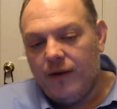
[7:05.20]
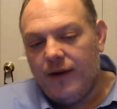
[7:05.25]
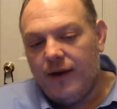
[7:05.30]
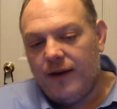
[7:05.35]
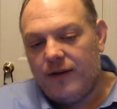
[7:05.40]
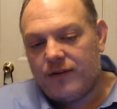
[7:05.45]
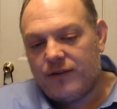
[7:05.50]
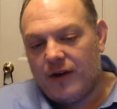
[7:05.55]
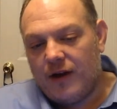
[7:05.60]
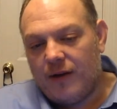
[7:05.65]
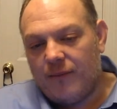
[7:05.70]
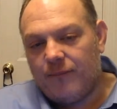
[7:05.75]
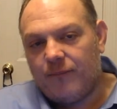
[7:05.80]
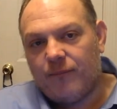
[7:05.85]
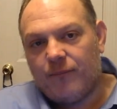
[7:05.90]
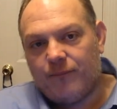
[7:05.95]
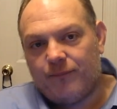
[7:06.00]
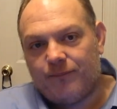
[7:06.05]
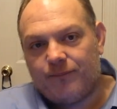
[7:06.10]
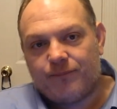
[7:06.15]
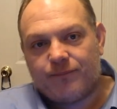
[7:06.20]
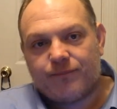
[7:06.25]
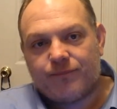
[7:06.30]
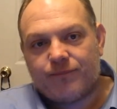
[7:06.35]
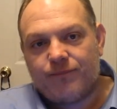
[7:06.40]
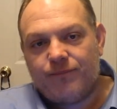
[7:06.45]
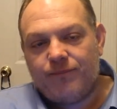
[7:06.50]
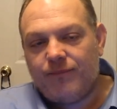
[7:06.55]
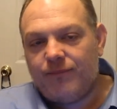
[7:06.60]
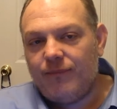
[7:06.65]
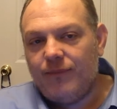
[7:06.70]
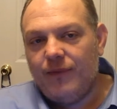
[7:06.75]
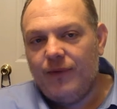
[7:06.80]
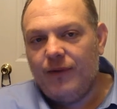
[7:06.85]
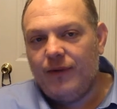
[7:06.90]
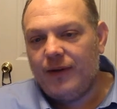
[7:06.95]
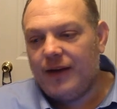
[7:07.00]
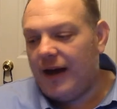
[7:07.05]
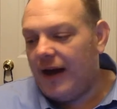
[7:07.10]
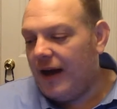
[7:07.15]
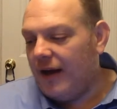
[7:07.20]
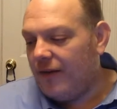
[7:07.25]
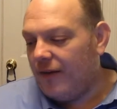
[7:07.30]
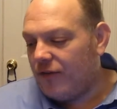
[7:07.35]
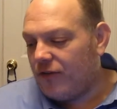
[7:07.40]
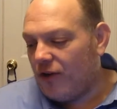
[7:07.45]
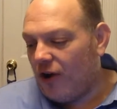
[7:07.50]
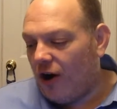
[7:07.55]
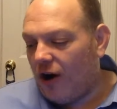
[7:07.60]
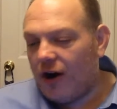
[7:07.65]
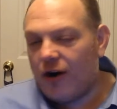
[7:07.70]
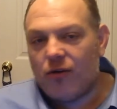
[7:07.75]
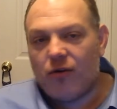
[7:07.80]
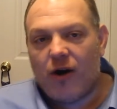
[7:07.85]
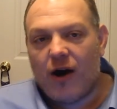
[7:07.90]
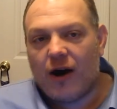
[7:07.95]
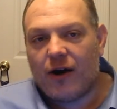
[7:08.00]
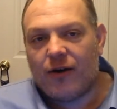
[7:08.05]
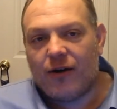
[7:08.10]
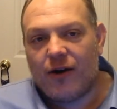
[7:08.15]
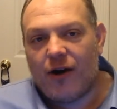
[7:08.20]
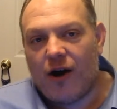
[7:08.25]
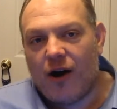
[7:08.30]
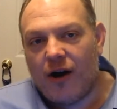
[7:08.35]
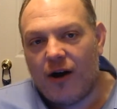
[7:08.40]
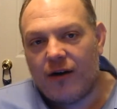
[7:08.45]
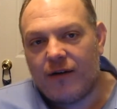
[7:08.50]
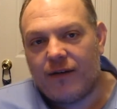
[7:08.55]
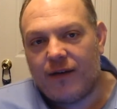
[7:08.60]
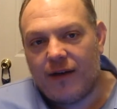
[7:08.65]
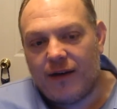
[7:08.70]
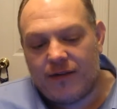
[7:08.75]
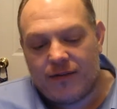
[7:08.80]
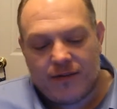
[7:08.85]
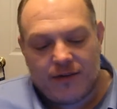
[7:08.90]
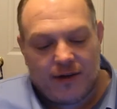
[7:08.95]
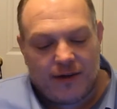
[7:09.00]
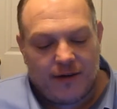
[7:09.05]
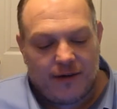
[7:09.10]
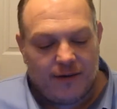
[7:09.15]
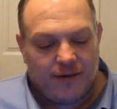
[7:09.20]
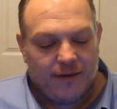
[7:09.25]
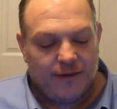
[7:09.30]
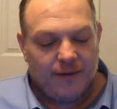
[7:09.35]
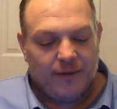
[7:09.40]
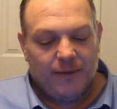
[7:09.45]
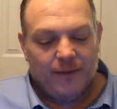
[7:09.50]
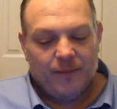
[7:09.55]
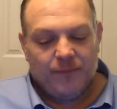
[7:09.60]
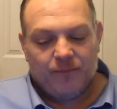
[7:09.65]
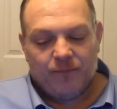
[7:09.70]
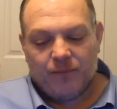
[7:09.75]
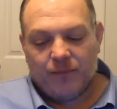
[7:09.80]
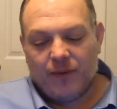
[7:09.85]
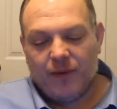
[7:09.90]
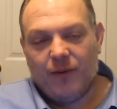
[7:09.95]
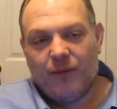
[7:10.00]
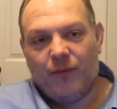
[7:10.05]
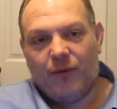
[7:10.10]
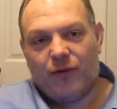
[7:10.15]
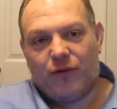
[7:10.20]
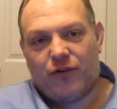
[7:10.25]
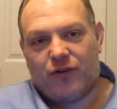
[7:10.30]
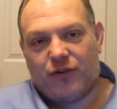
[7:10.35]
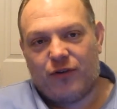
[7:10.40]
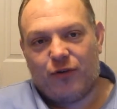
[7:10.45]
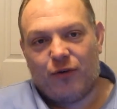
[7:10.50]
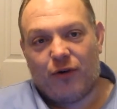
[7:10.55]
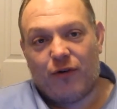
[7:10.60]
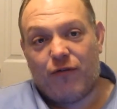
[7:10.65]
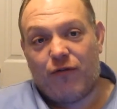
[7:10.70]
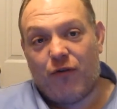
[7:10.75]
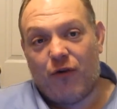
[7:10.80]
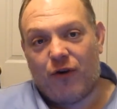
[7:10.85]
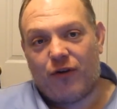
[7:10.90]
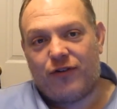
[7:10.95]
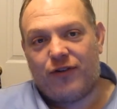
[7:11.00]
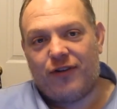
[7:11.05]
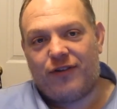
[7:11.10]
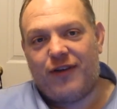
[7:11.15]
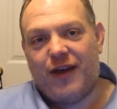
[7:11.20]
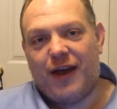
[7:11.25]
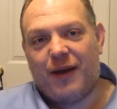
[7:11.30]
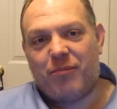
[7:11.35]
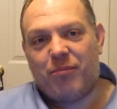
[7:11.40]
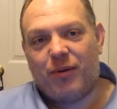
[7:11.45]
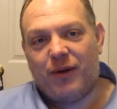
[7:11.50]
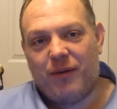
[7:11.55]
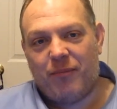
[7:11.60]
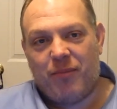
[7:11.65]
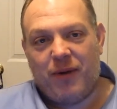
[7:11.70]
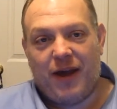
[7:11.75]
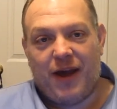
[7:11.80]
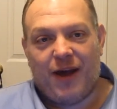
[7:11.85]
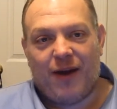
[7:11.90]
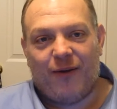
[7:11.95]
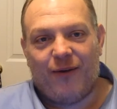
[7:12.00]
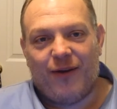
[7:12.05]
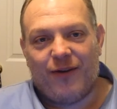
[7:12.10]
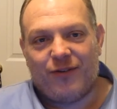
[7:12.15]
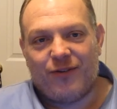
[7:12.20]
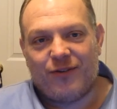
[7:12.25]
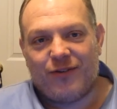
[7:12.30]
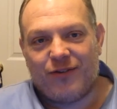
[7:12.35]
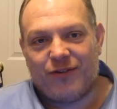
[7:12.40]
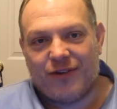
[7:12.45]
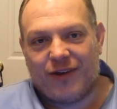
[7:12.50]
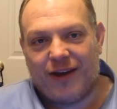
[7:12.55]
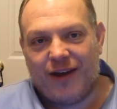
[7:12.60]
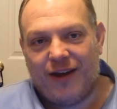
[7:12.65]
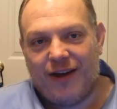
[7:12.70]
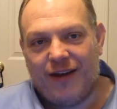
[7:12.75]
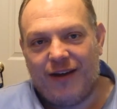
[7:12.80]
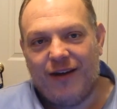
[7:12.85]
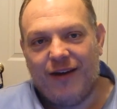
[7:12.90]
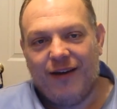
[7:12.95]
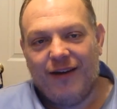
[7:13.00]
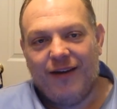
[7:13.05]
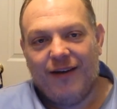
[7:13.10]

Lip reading: He's a guy that's a hard rocker at heart that was sort of forced to take piano lessons as a kid.